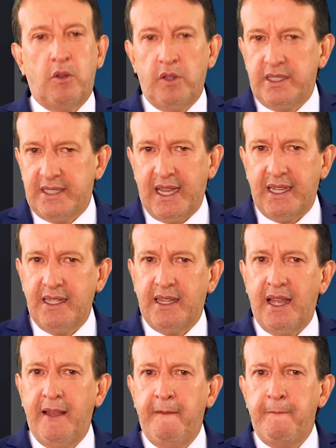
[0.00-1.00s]
a small
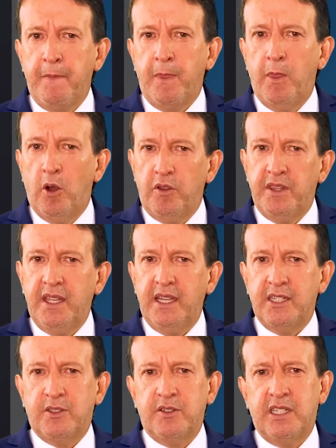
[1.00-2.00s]
increase,
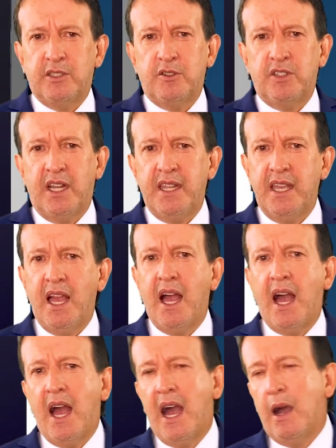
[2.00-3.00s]
where this would be
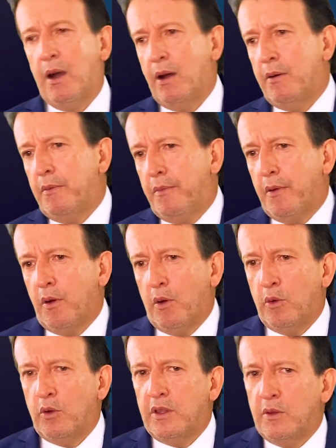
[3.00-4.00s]
associated with
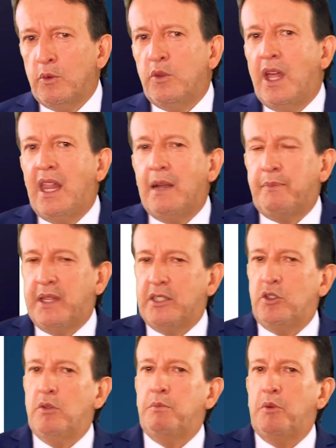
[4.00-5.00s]
an
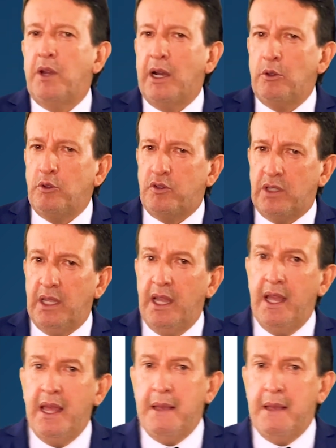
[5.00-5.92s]
adaptation by adjustment.